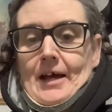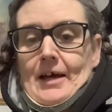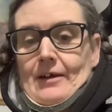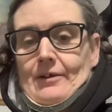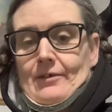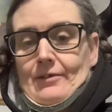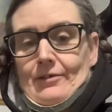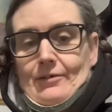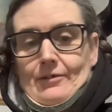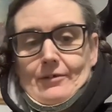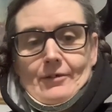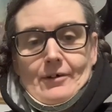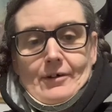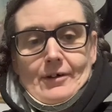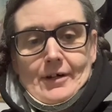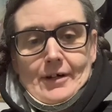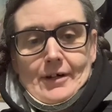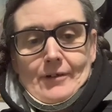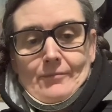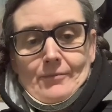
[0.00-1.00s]
And
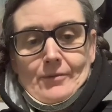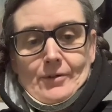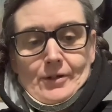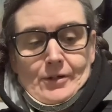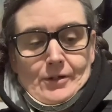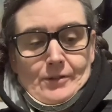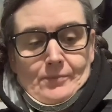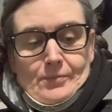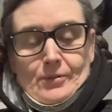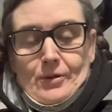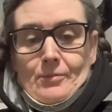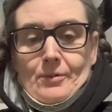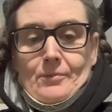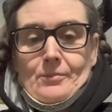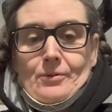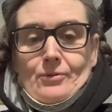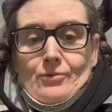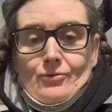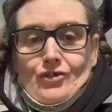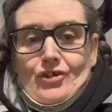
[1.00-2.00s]
I have my
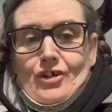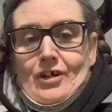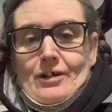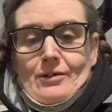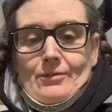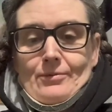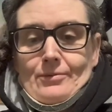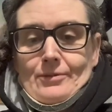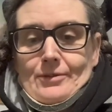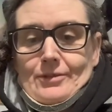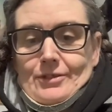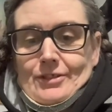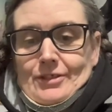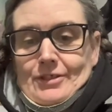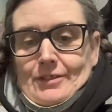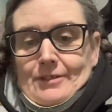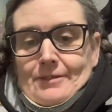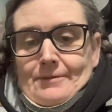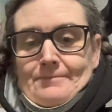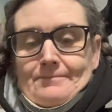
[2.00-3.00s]
permobile chair,
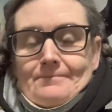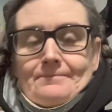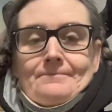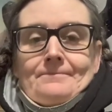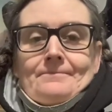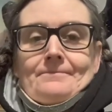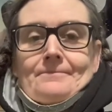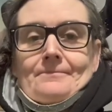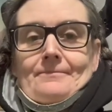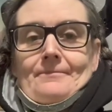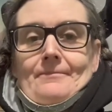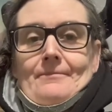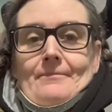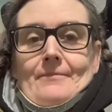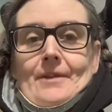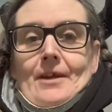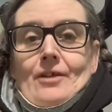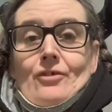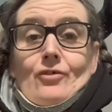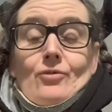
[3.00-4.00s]
which
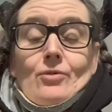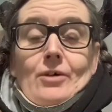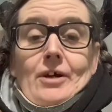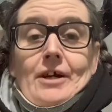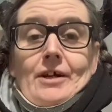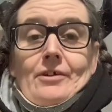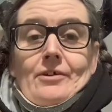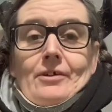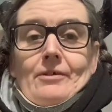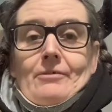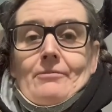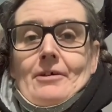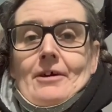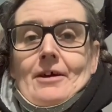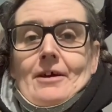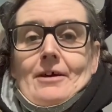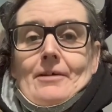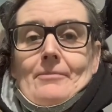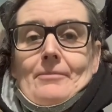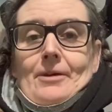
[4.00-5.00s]
is quite handy.
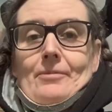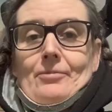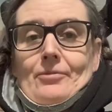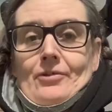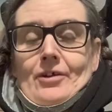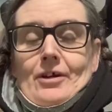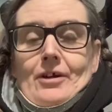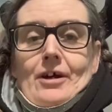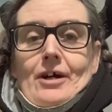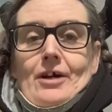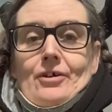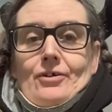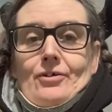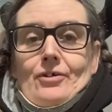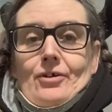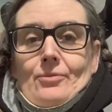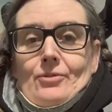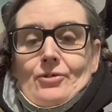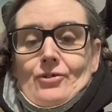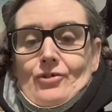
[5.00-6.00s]
People say, how do
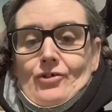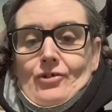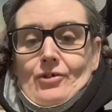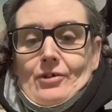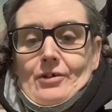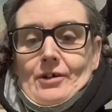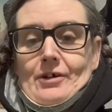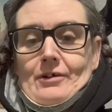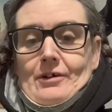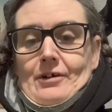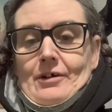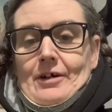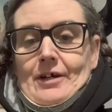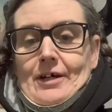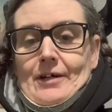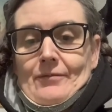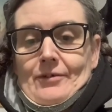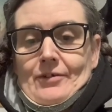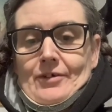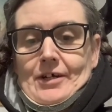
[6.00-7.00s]
you know when you're turning? I
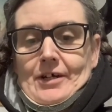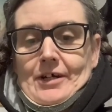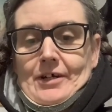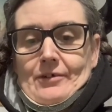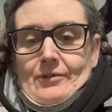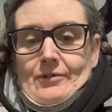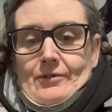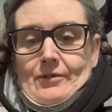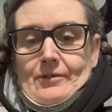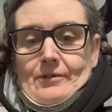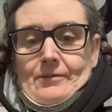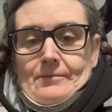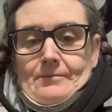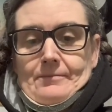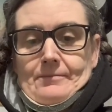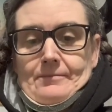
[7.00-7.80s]
have indicators.